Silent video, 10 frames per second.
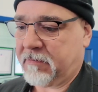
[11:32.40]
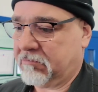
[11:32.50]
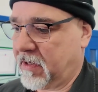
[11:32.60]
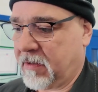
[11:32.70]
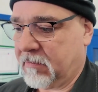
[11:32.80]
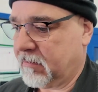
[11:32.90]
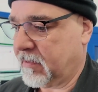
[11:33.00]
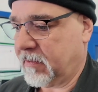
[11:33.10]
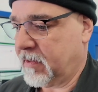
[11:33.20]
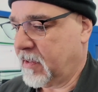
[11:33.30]
Just, you know,
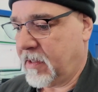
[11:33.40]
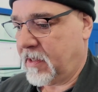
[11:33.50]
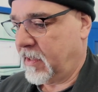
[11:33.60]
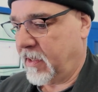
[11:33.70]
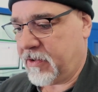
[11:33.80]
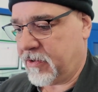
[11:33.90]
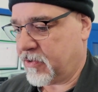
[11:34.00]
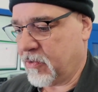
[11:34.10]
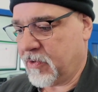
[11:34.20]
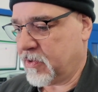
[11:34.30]
it's
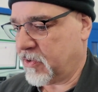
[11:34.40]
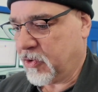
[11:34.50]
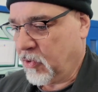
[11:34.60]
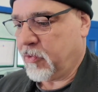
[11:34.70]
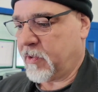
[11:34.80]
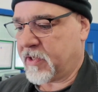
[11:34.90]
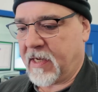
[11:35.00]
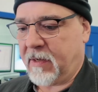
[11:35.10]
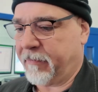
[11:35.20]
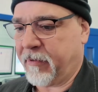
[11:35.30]
just soon as we
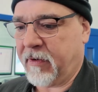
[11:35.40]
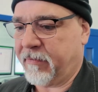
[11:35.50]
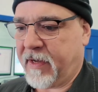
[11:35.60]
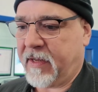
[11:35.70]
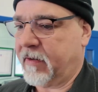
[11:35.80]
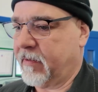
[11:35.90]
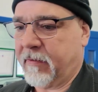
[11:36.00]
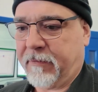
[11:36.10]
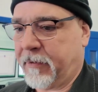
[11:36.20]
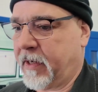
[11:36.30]
sign up for an event,
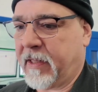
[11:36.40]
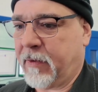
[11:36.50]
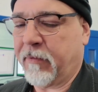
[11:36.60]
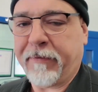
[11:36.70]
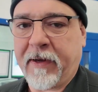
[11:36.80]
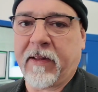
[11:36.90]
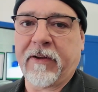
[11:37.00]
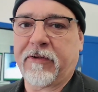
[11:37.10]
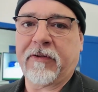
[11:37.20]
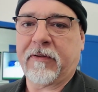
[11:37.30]
frickin' thing would fail
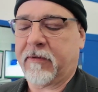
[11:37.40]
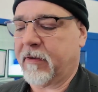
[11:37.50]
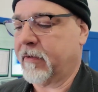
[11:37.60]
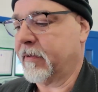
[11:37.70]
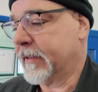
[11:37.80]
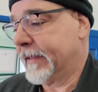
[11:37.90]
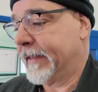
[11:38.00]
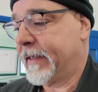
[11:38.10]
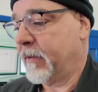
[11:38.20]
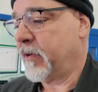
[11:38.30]
us. So
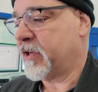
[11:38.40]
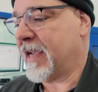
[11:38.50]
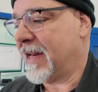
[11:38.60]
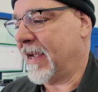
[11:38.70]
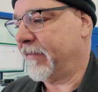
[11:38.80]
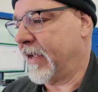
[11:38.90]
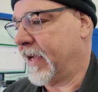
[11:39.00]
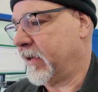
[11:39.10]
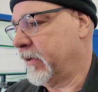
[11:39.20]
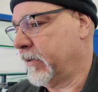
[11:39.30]
we just can't have
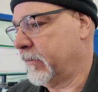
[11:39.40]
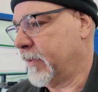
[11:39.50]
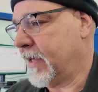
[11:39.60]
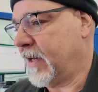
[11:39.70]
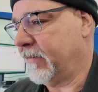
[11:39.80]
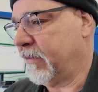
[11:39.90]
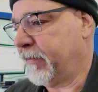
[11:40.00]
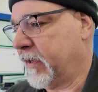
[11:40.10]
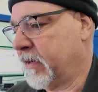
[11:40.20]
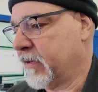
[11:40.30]
that. You know, we can't have the
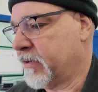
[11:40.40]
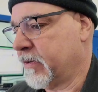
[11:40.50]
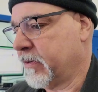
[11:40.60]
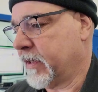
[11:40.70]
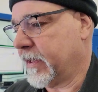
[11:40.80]
failures.